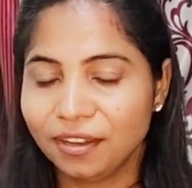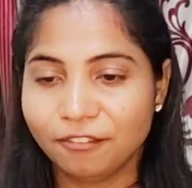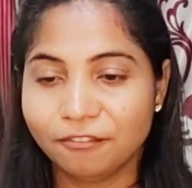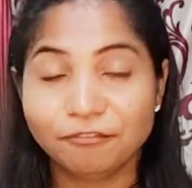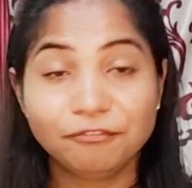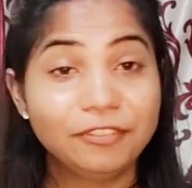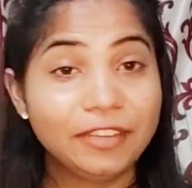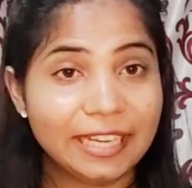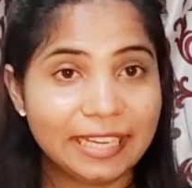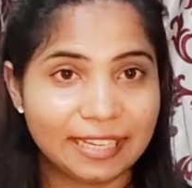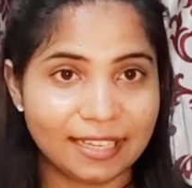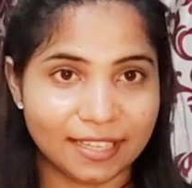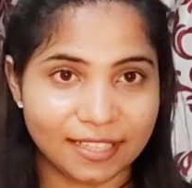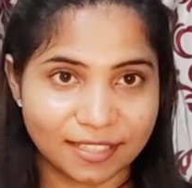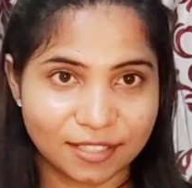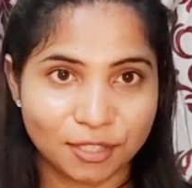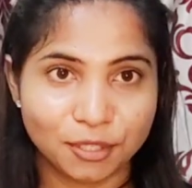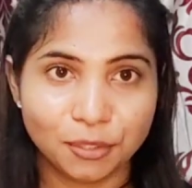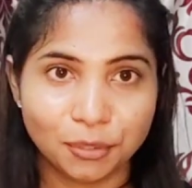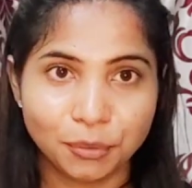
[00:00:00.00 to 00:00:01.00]
week
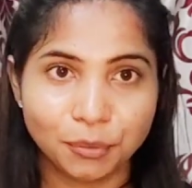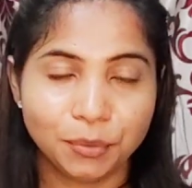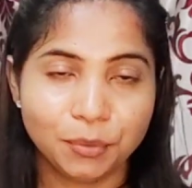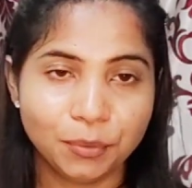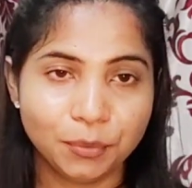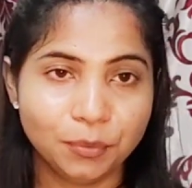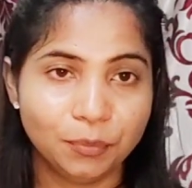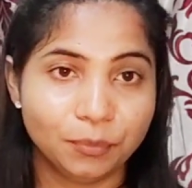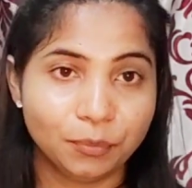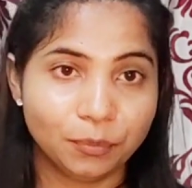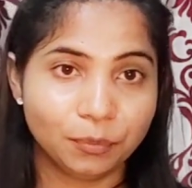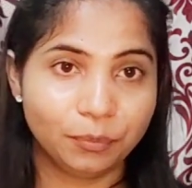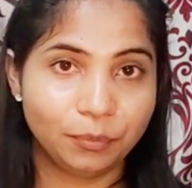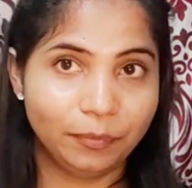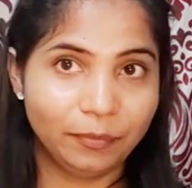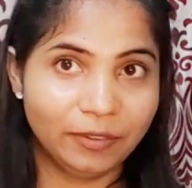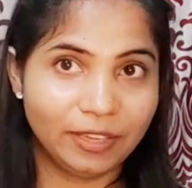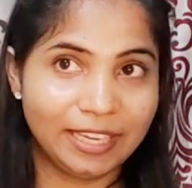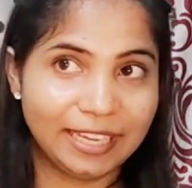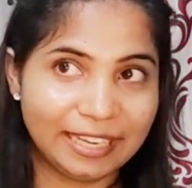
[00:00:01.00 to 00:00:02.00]
list, to-do
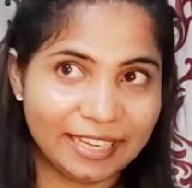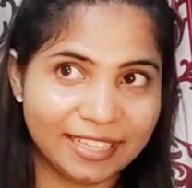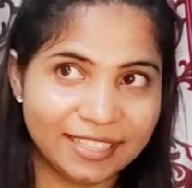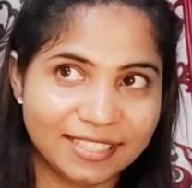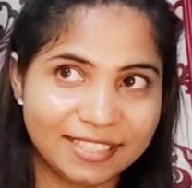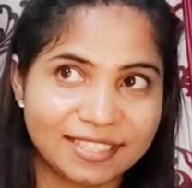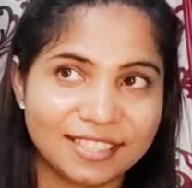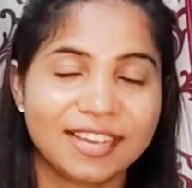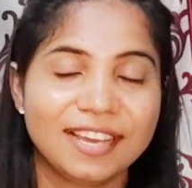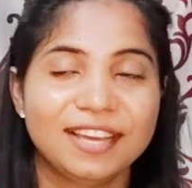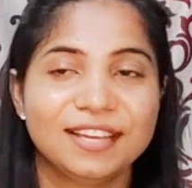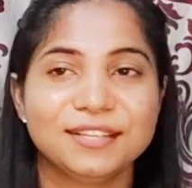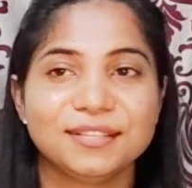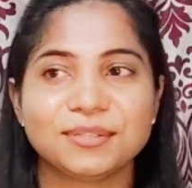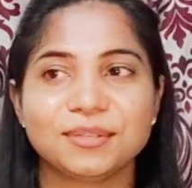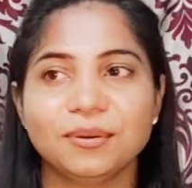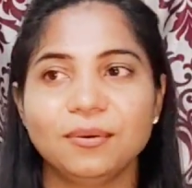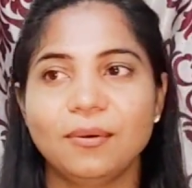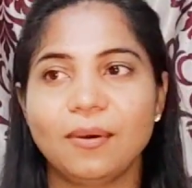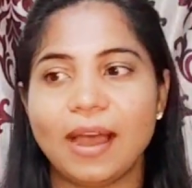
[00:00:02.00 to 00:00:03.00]
week list.
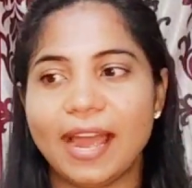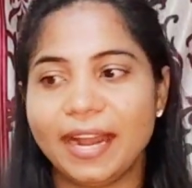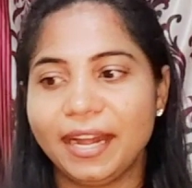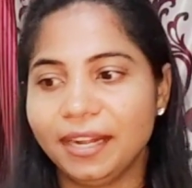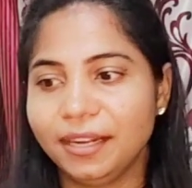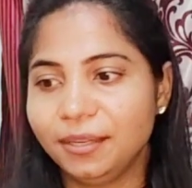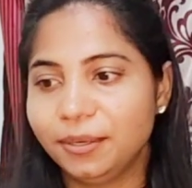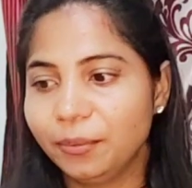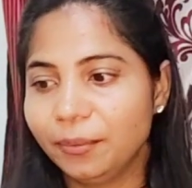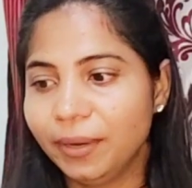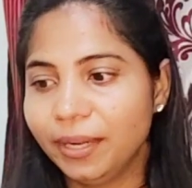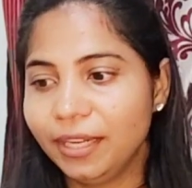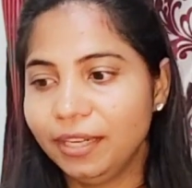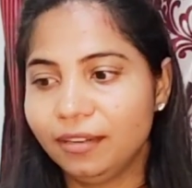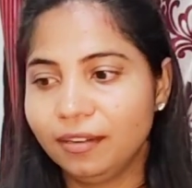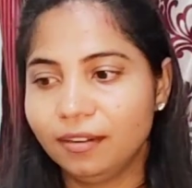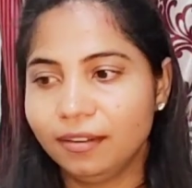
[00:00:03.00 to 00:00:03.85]
So I do it,